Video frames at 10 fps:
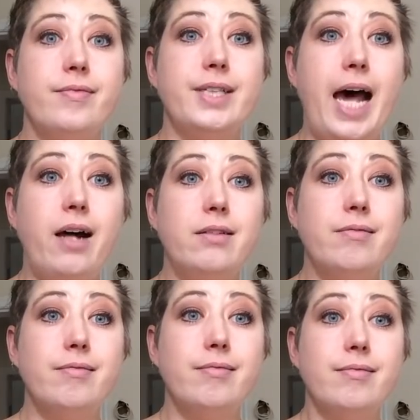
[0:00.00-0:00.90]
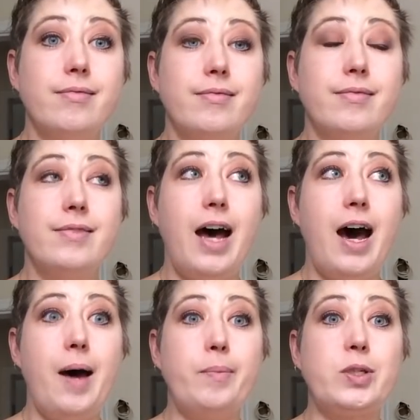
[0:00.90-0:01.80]
Sal.
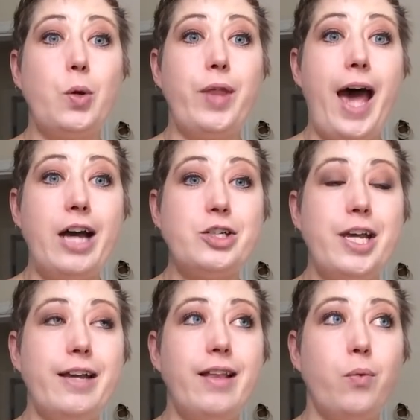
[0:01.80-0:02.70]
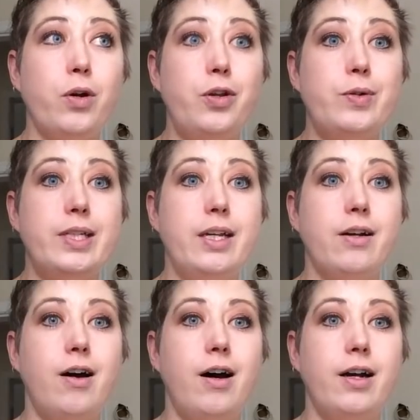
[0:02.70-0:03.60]
So the hashtag that we're
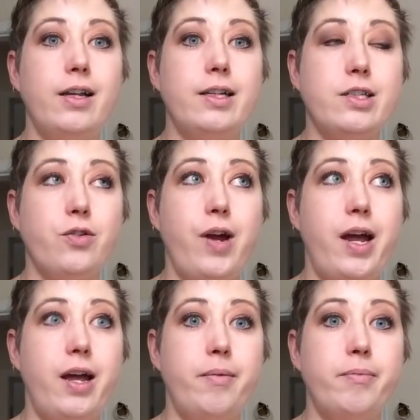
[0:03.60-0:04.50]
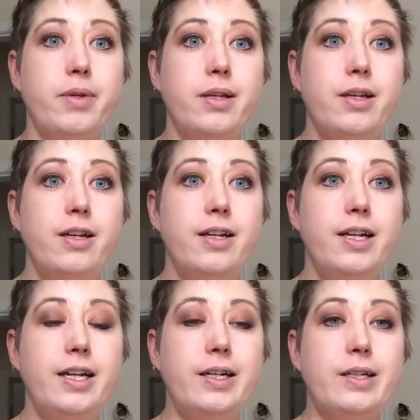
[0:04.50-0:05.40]
using on Instagram
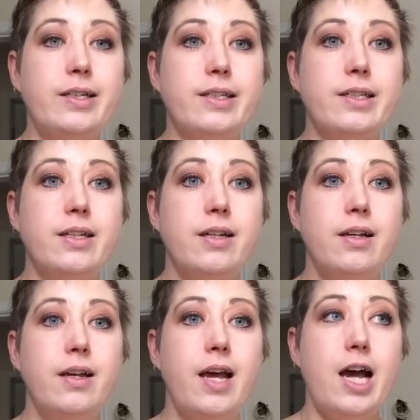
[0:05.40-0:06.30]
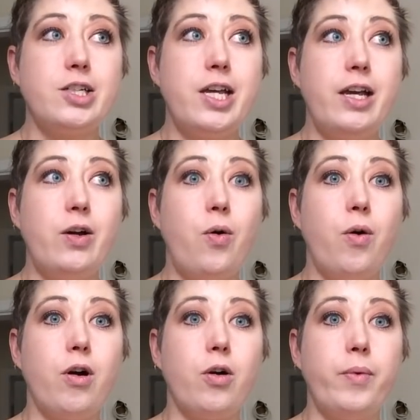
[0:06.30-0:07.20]
is hashtag
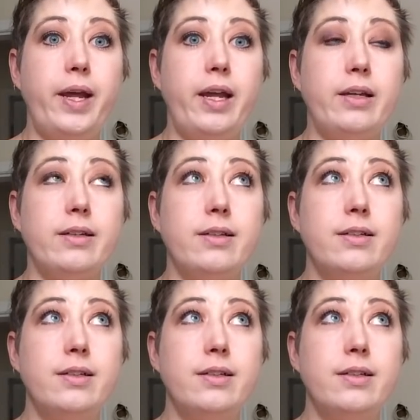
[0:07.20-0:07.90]
Horrorween